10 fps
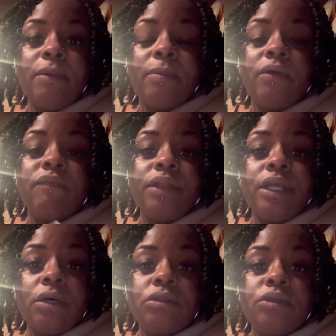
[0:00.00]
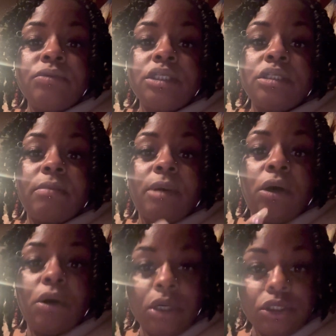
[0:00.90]
with more videos it was just on my
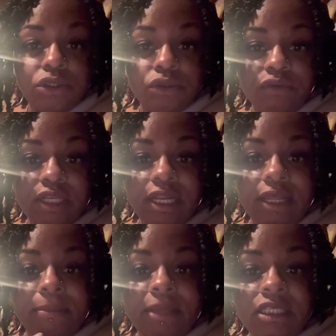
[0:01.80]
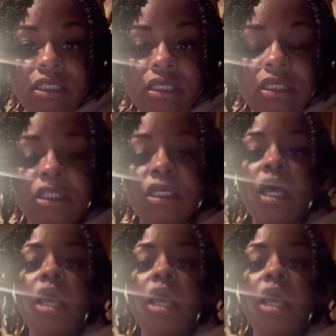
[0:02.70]
heart to relay that message